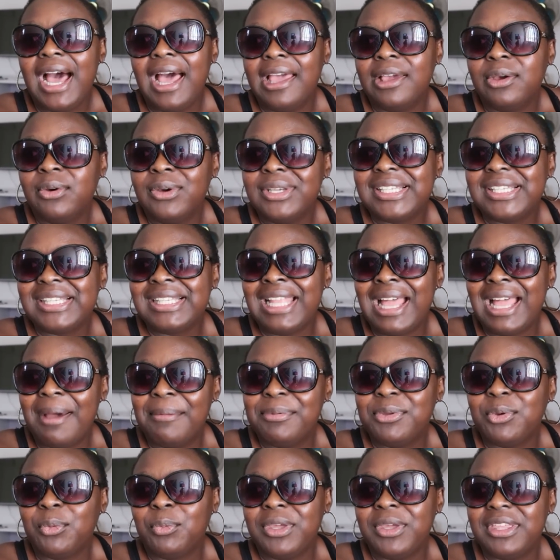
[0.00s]
I got
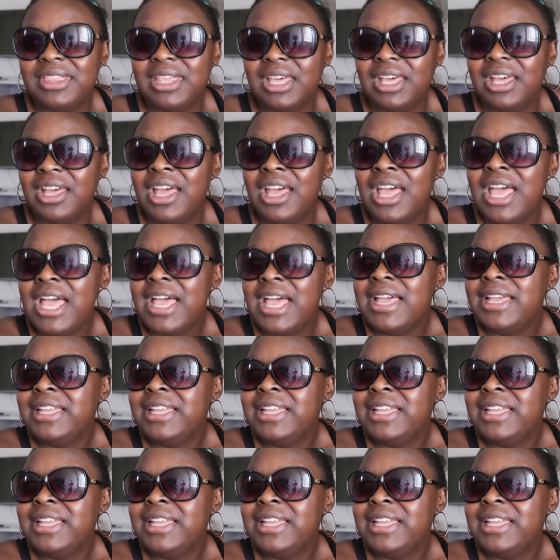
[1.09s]
slapped with a